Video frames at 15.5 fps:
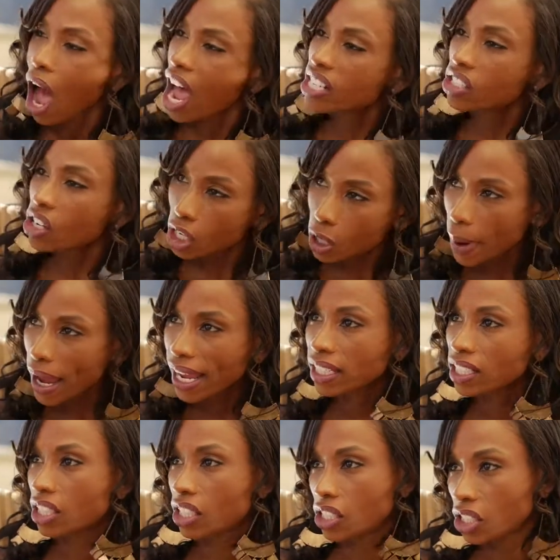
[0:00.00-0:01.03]
I started
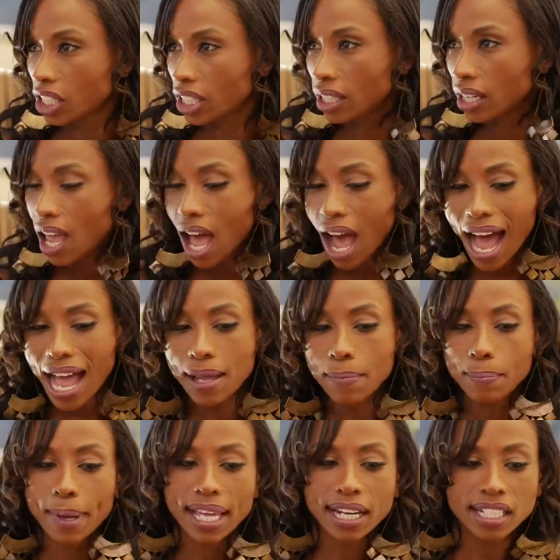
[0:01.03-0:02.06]
paying attention. I
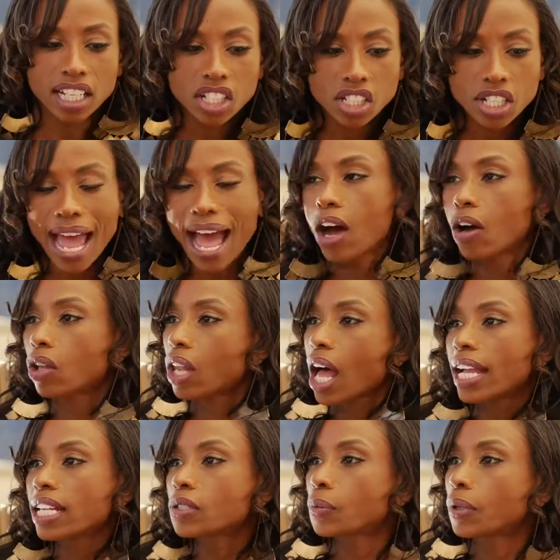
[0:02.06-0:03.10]
paid attention to how
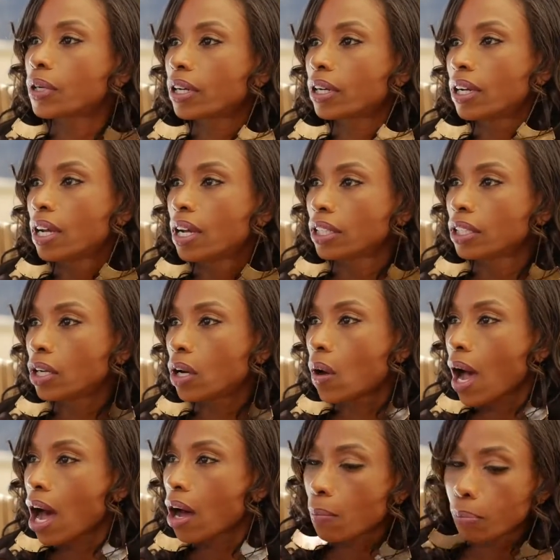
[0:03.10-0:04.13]
clients were
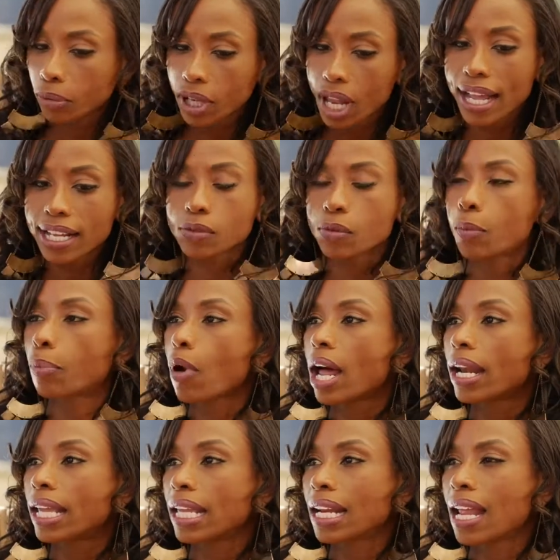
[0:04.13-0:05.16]

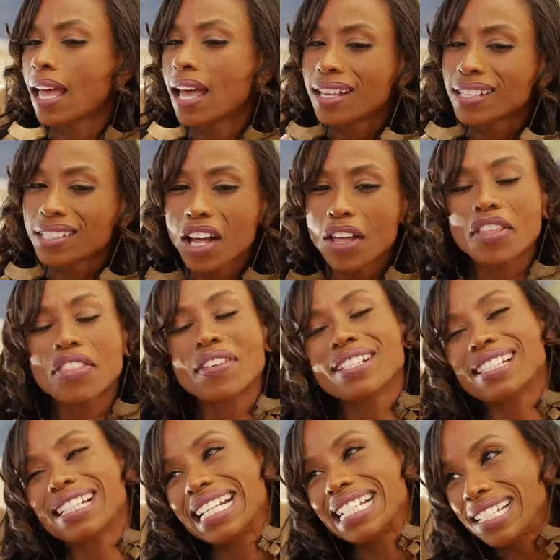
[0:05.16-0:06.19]
brought in. I saw the
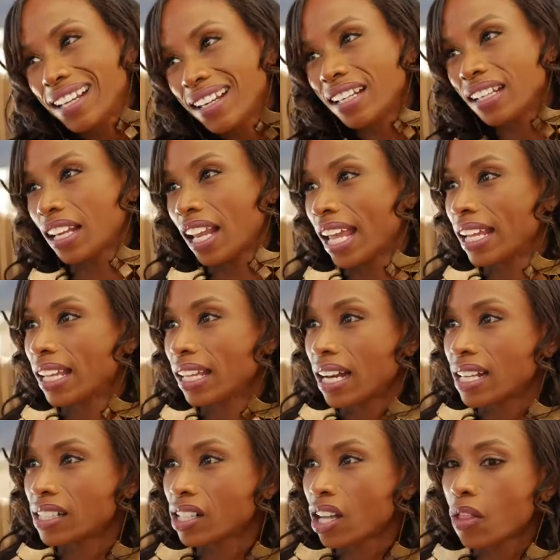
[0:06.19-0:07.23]
things that I didn't like, and
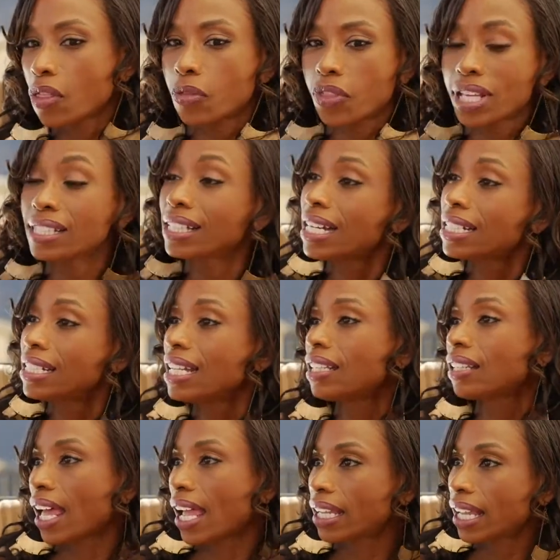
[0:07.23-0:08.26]
I saw the things that I
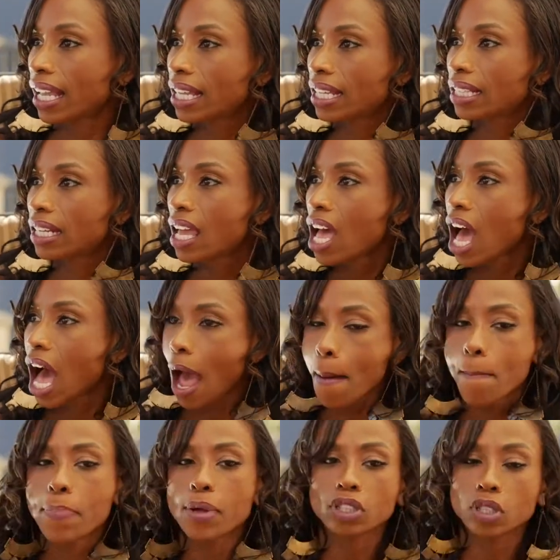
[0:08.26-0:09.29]
did like, and
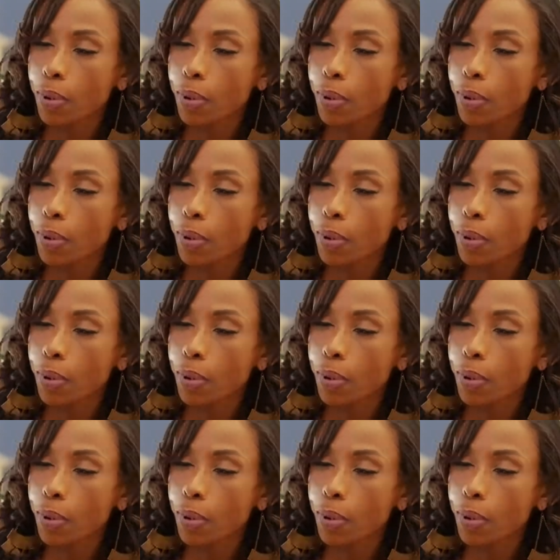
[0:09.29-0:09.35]
I built